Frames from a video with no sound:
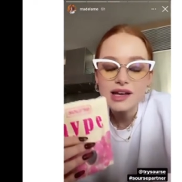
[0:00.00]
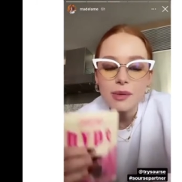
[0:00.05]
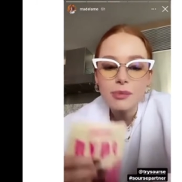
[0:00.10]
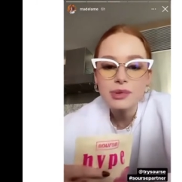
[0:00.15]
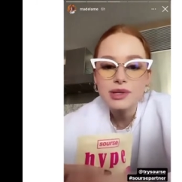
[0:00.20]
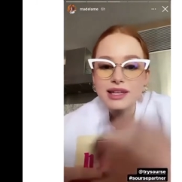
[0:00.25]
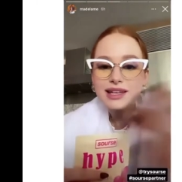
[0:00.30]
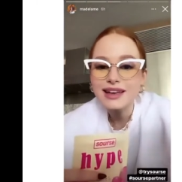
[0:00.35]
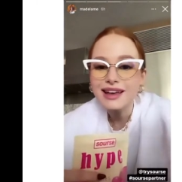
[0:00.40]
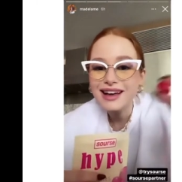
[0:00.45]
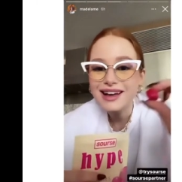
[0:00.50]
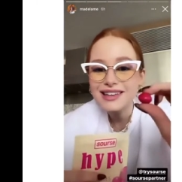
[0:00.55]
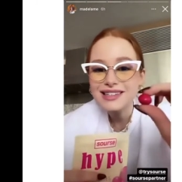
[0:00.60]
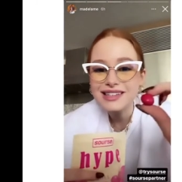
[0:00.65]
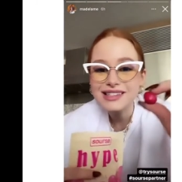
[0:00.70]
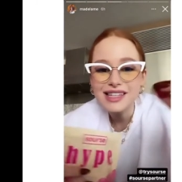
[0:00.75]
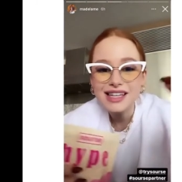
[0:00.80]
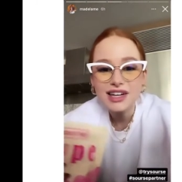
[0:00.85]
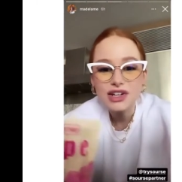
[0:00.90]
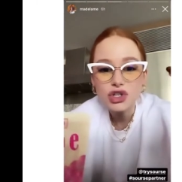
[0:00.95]
company because
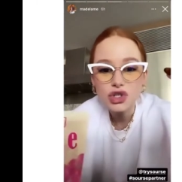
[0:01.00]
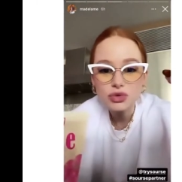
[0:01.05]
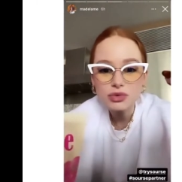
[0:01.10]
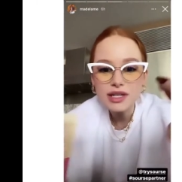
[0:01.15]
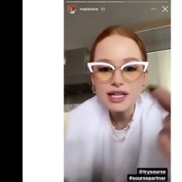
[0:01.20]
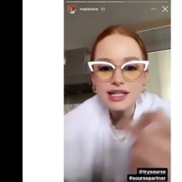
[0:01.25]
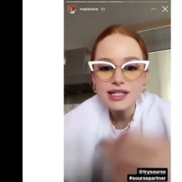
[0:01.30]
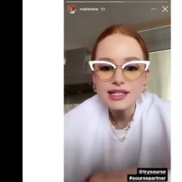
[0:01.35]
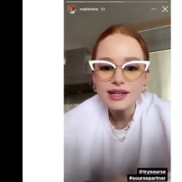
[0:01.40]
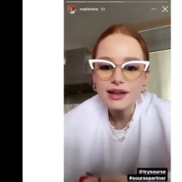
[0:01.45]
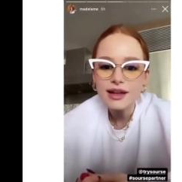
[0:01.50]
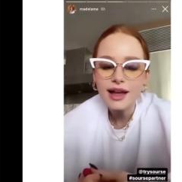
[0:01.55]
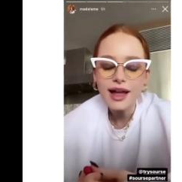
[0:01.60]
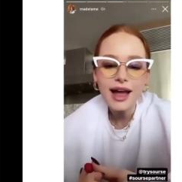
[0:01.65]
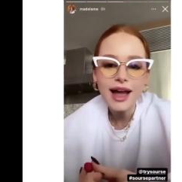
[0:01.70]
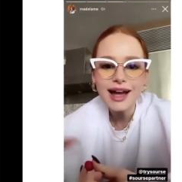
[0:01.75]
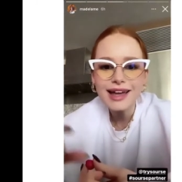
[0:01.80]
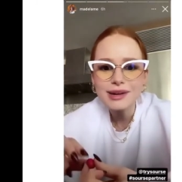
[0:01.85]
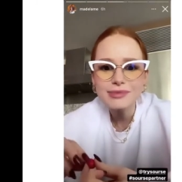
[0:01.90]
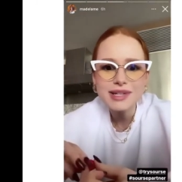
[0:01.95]
it's like a treat
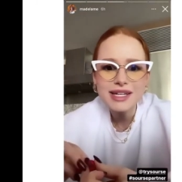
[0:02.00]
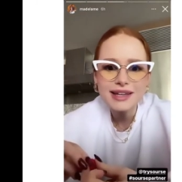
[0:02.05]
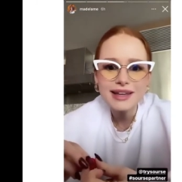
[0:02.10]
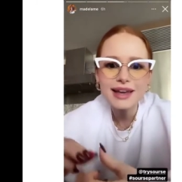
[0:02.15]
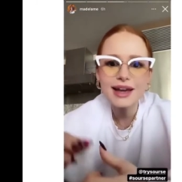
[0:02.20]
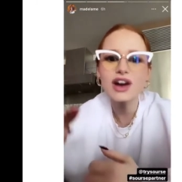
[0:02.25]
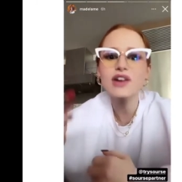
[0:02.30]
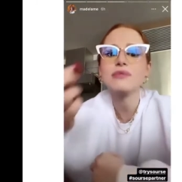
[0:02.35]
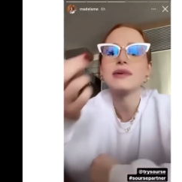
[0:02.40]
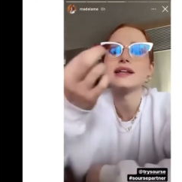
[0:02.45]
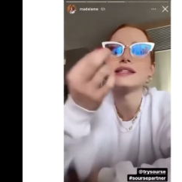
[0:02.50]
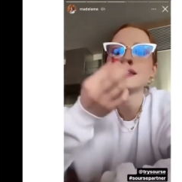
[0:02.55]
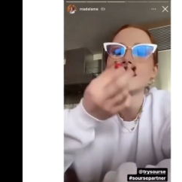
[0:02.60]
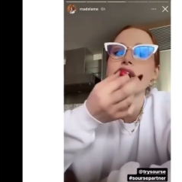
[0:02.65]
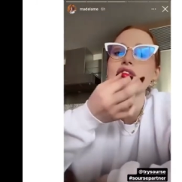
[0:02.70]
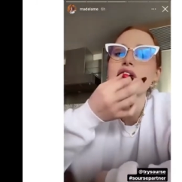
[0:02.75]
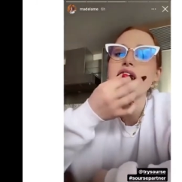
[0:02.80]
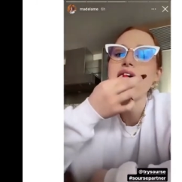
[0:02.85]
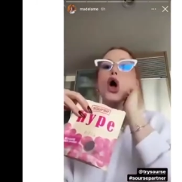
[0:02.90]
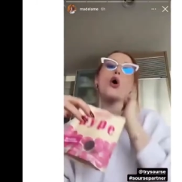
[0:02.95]
and I'm taking care of myself.